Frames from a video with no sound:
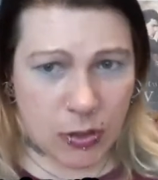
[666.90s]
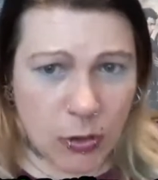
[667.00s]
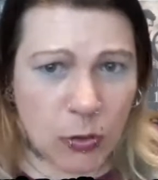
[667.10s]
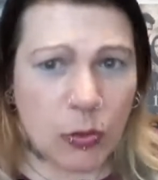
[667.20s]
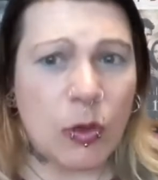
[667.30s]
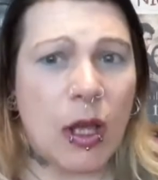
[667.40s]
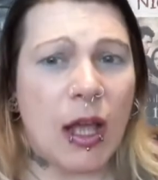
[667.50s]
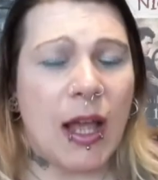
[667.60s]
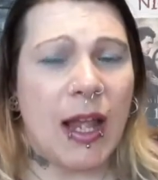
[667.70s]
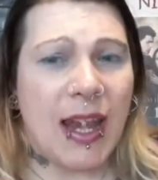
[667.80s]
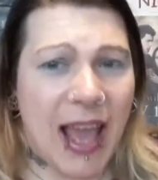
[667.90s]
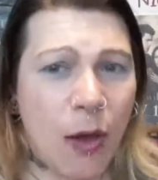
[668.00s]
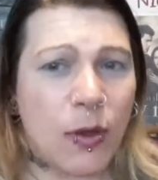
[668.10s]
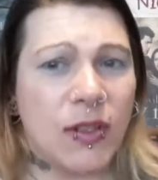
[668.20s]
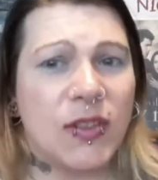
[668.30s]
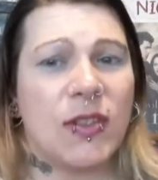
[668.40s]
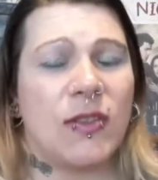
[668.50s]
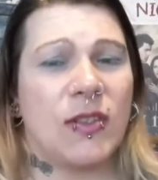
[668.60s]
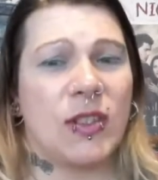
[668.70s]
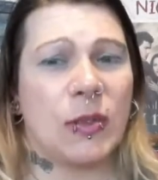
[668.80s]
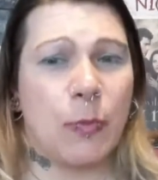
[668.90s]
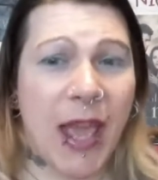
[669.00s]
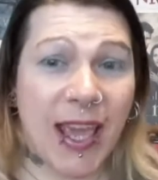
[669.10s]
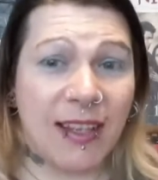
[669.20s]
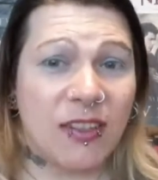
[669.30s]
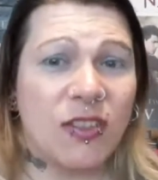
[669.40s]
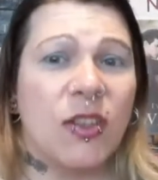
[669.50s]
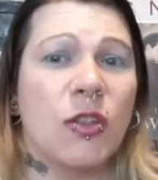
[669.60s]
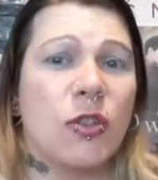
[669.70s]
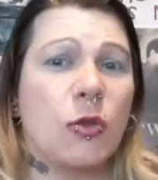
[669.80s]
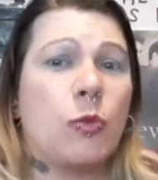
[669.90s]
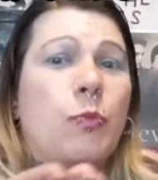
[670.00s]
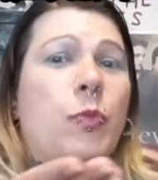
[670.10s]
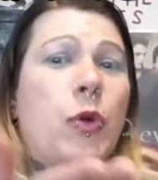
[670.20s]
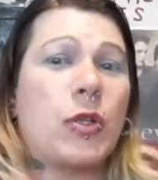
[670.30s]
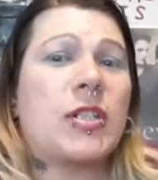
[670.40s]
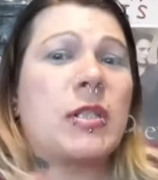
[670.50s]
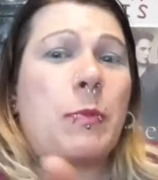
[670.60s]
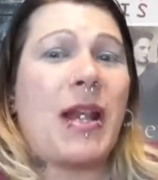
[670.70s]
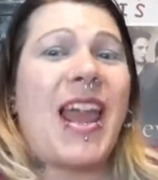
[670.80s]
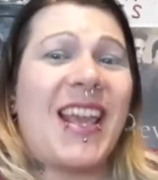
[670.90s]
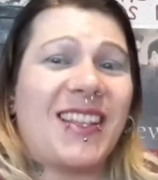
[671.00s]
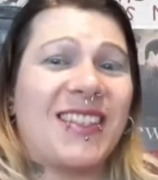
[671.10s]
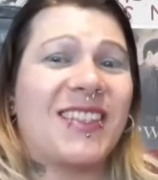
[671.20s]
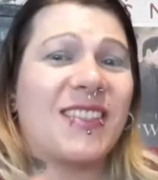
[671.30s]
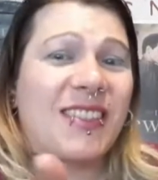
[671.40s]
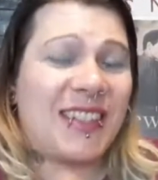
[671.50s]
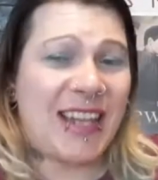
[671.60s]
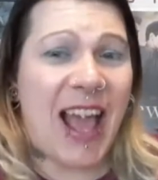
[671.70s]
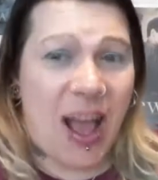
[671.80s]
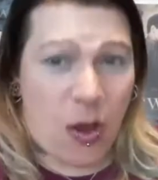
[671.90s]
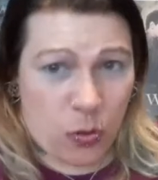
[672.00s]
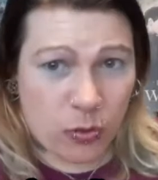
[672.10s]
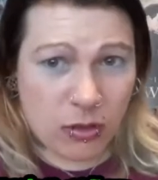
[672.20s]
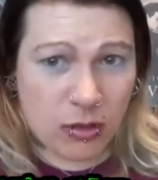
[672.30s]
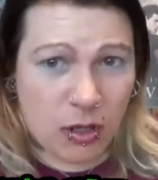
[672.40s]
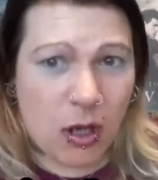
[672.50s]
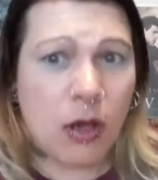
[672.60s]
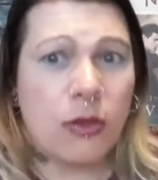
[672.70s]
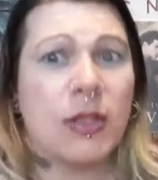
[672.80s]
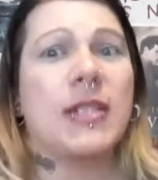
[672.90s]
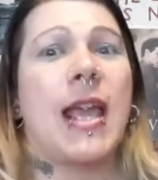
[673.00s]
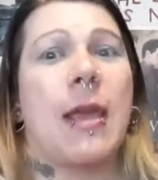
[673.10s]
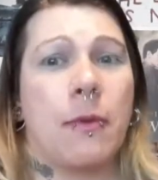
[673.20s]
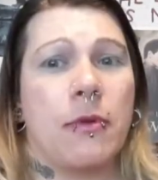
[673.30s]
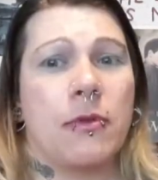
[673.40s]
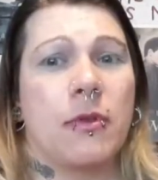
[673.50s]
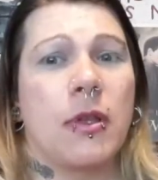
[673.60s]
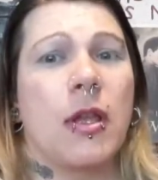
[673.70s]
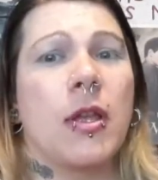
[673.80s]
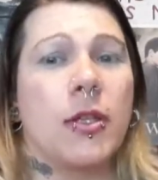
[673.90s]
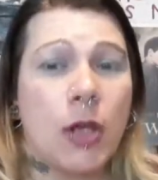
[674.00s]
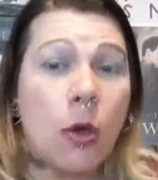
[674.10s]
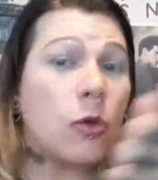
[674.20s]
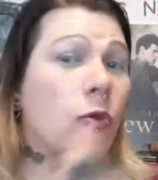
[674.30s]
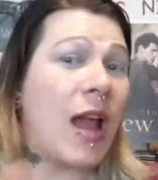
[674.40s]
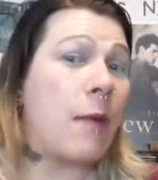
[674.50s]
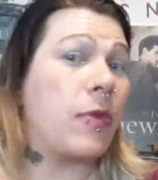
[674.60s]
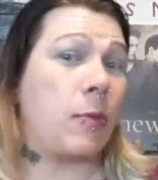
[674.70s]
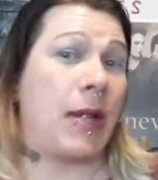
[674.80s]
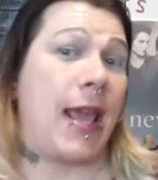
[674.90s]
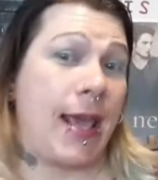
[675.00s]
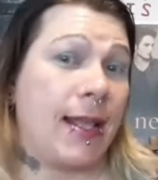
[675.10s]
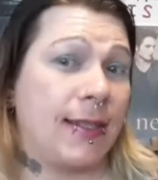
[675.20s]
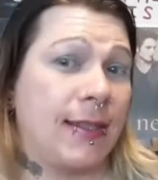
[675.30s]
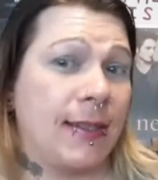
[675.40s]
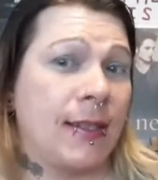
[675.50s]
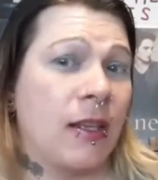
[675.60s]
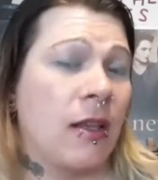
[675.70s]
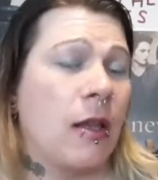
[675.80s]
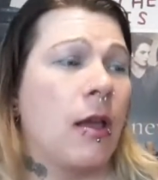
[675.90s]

do allow us the space to put the plates down on the table. Don't grab the plates